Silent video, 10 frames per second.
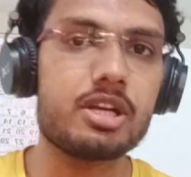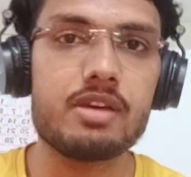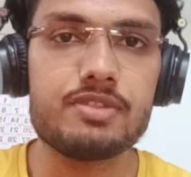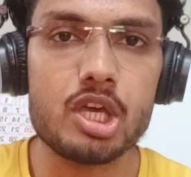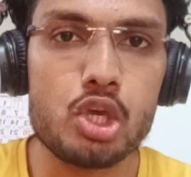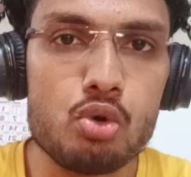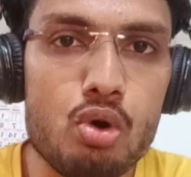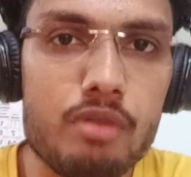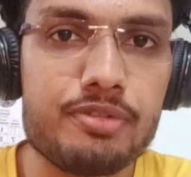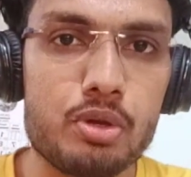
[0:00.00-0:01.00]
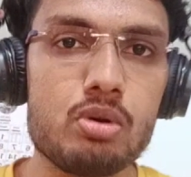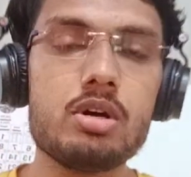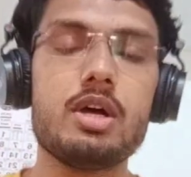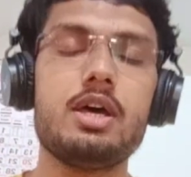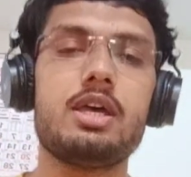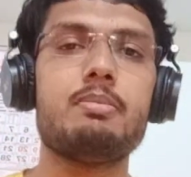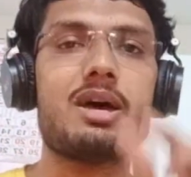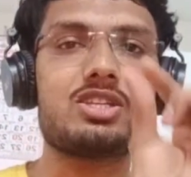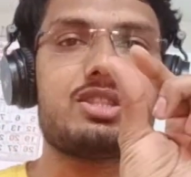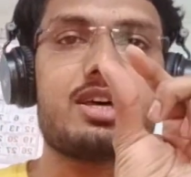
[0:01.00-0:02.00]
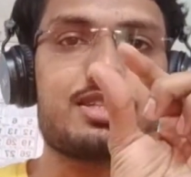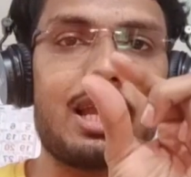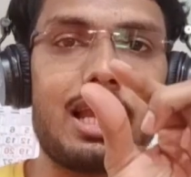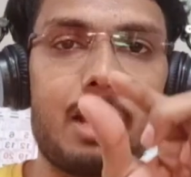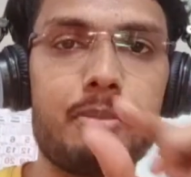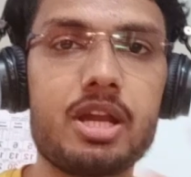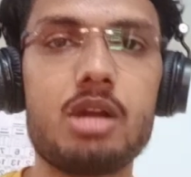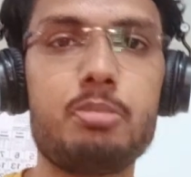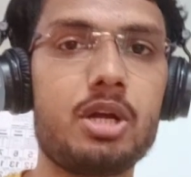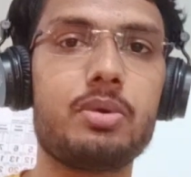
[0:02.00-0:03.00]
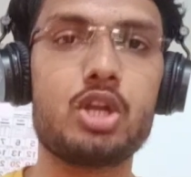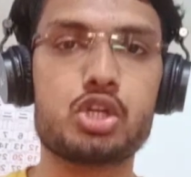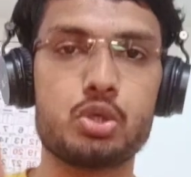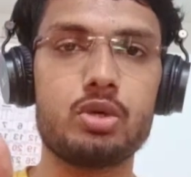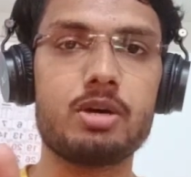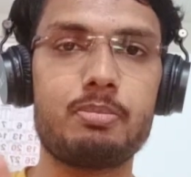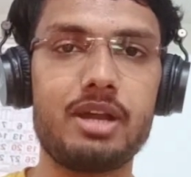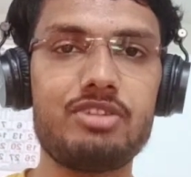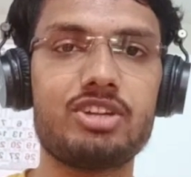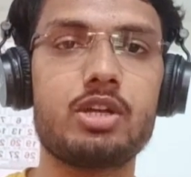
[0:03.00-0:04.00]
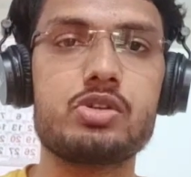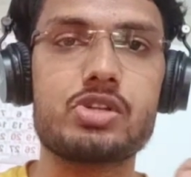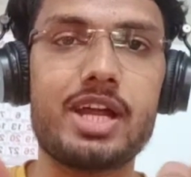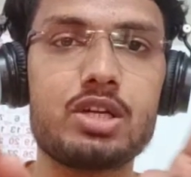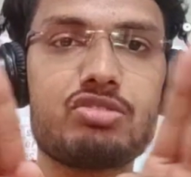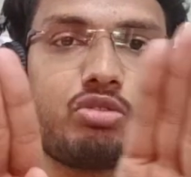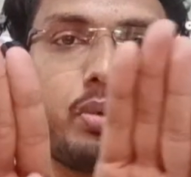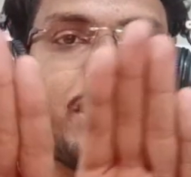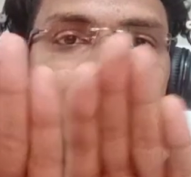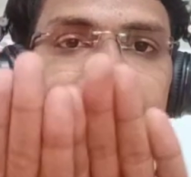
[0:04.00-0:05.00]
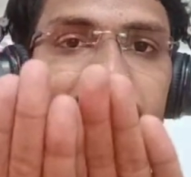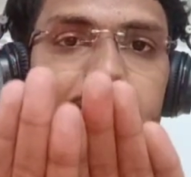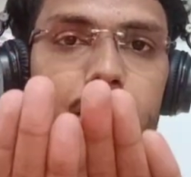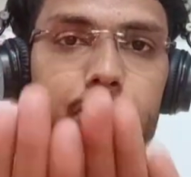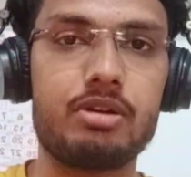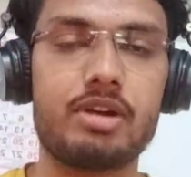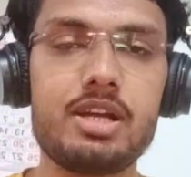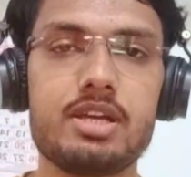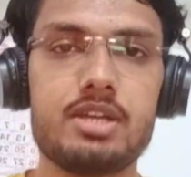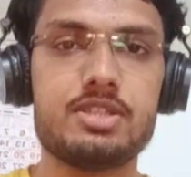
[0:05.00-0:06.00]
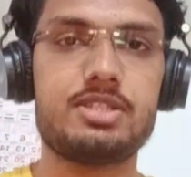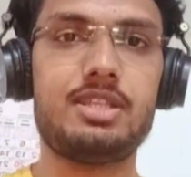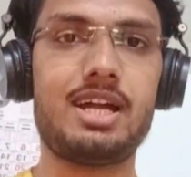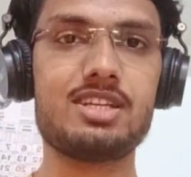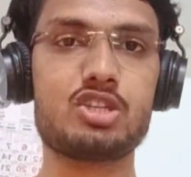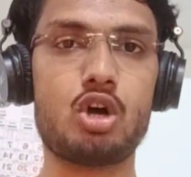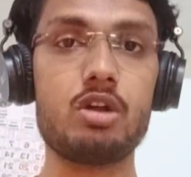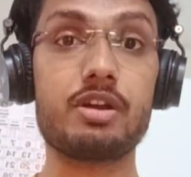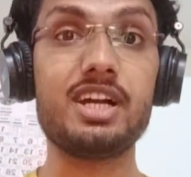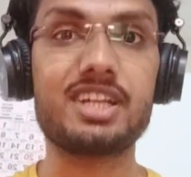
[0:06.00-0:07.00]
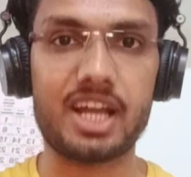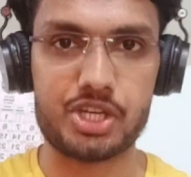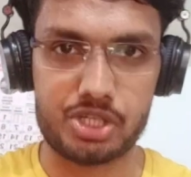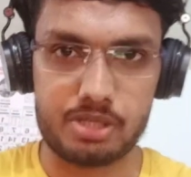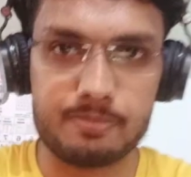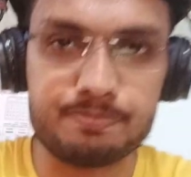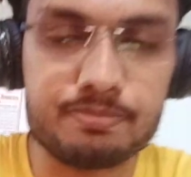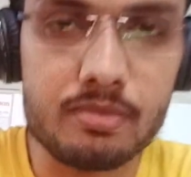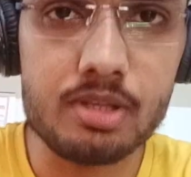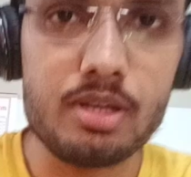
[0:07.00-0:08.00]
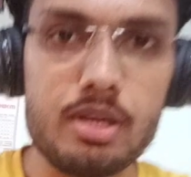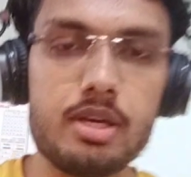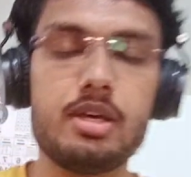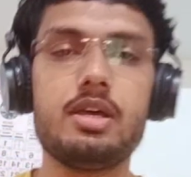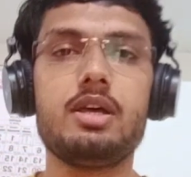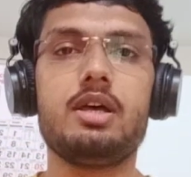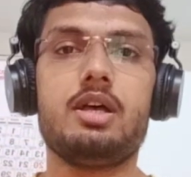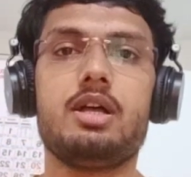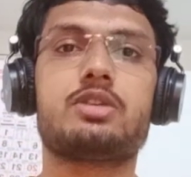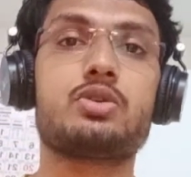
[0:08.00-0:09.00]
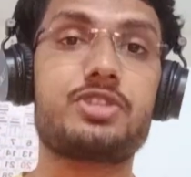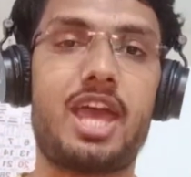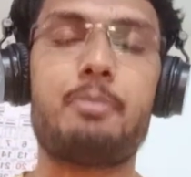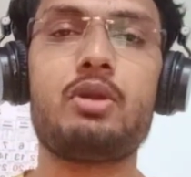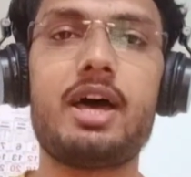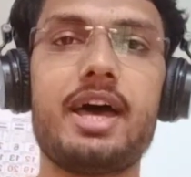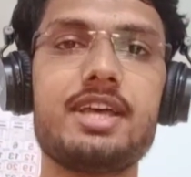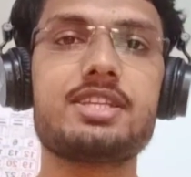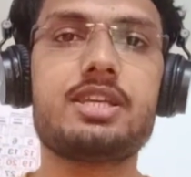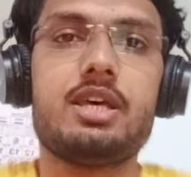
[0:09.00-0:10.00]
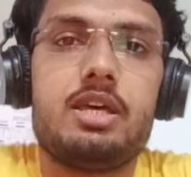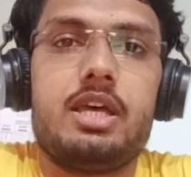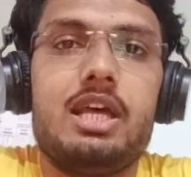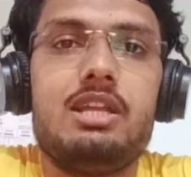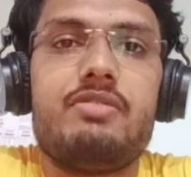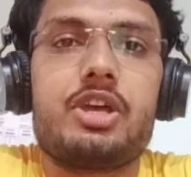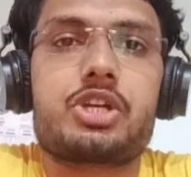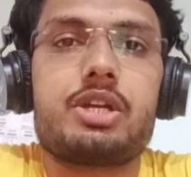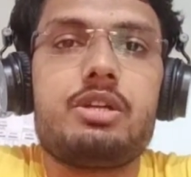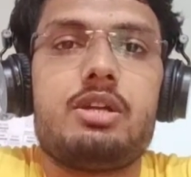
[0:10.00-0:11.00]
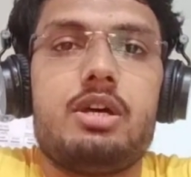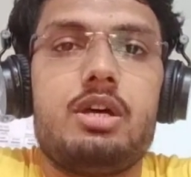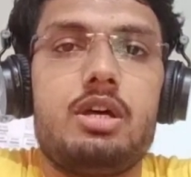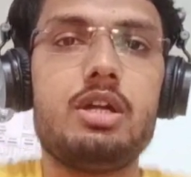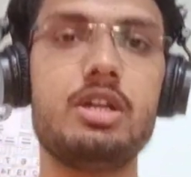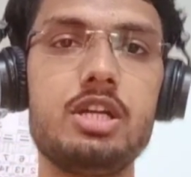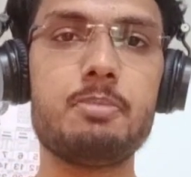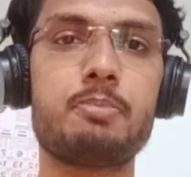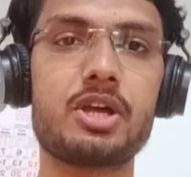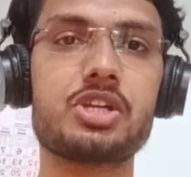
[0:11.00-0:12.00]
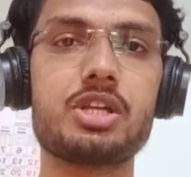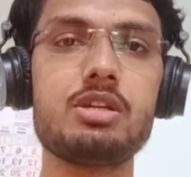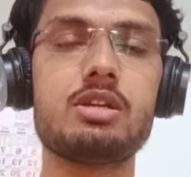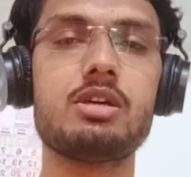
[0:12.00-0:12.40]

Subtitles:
give the cue of, imagine there's a lemon in between your shoulder blades and you're trying to squeeze that lemon, right? So that is called retraction. So scapula has elevation, depression,